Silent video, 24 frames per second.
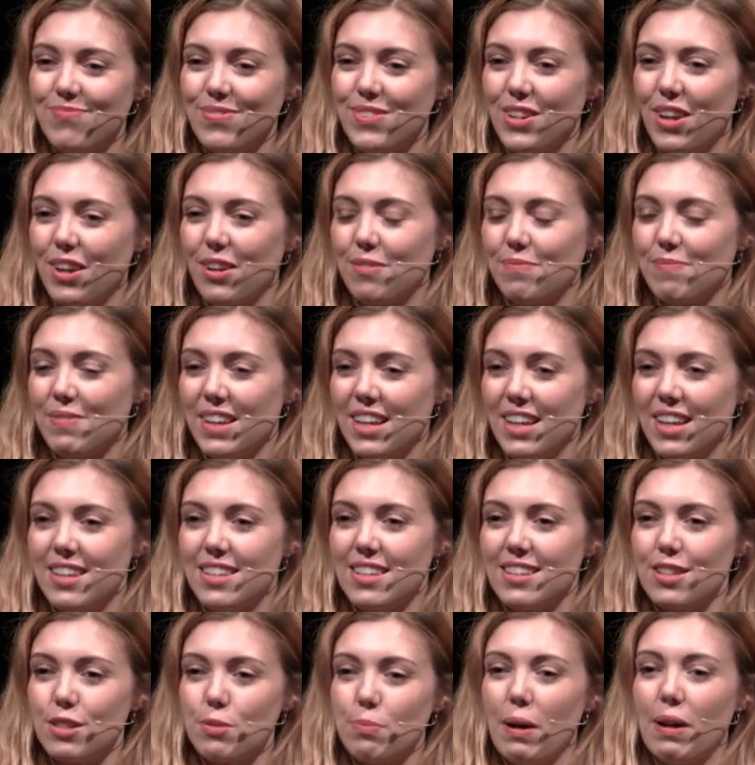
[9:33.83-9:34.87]
So
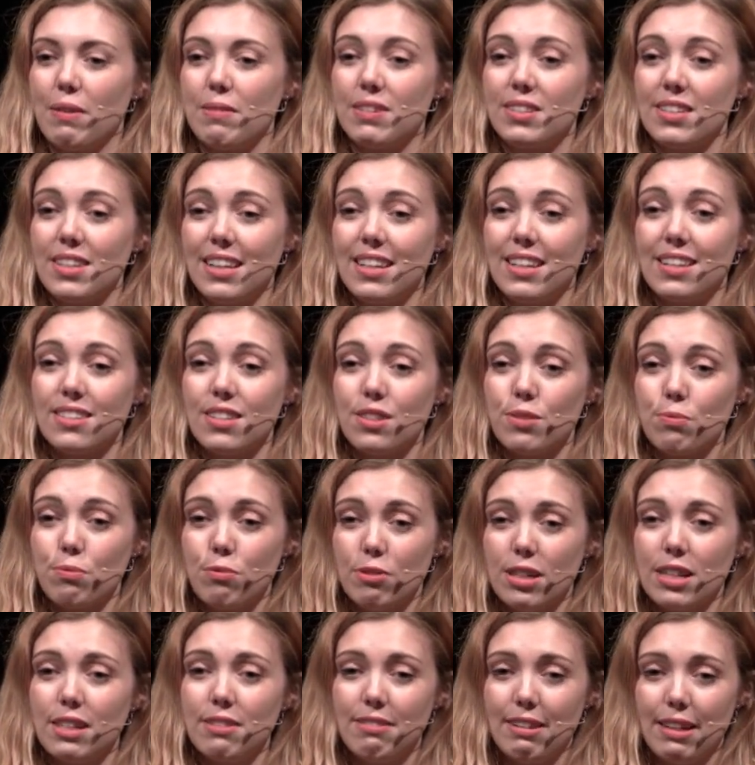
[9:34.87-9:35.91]
this is where resilience is
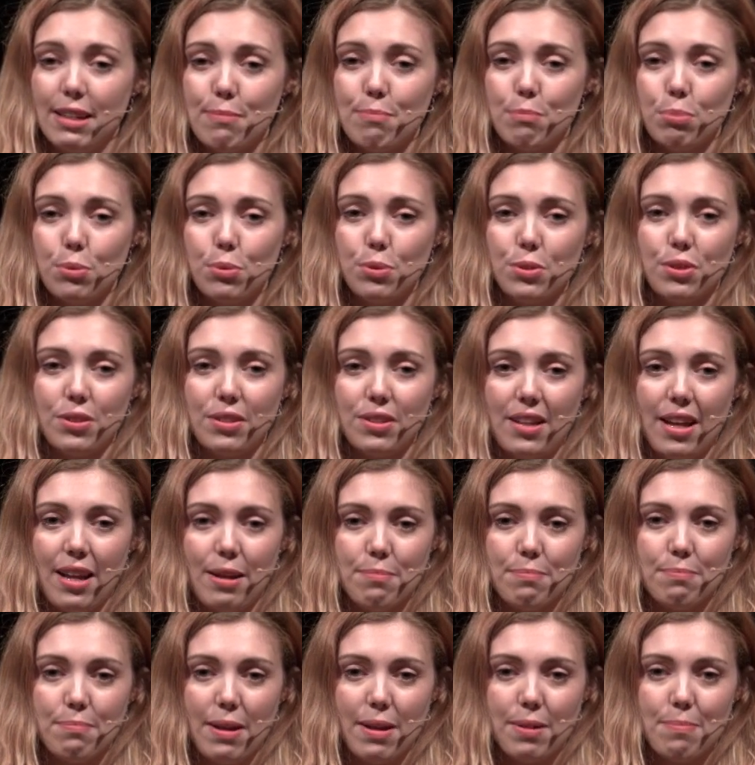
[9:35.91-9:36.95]
really, really important
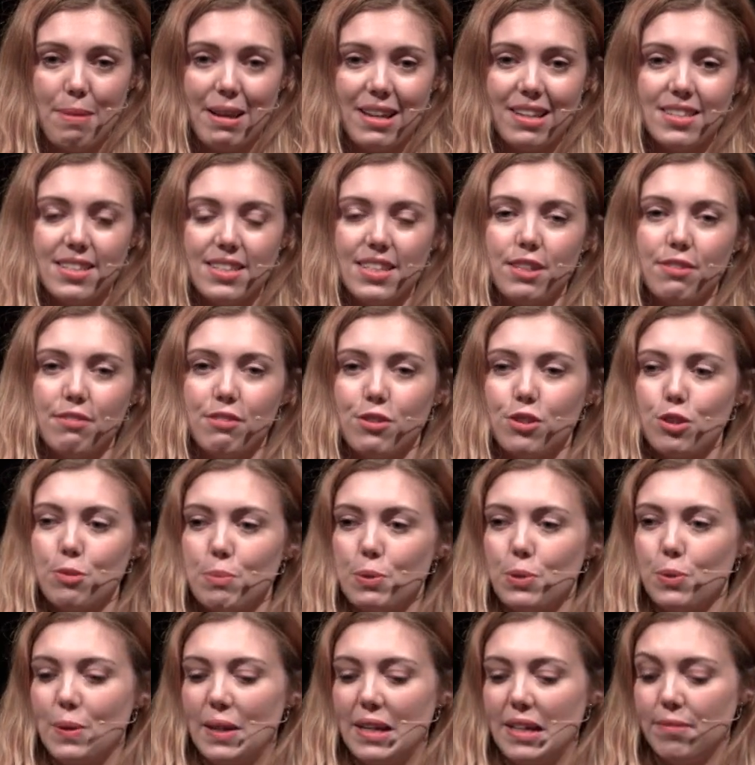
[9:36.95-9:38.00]
and, and makes the difference
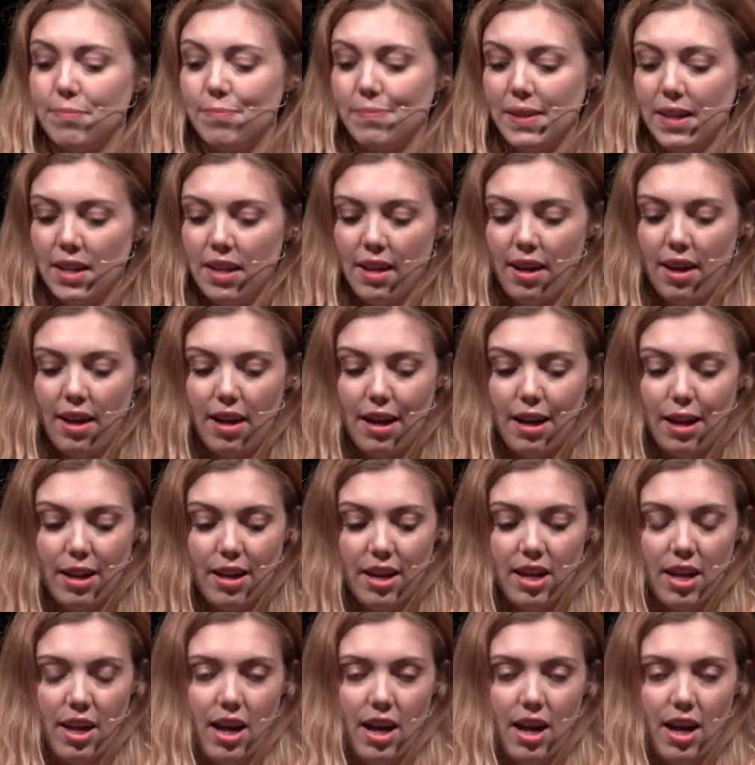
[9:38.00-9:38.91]
between uh,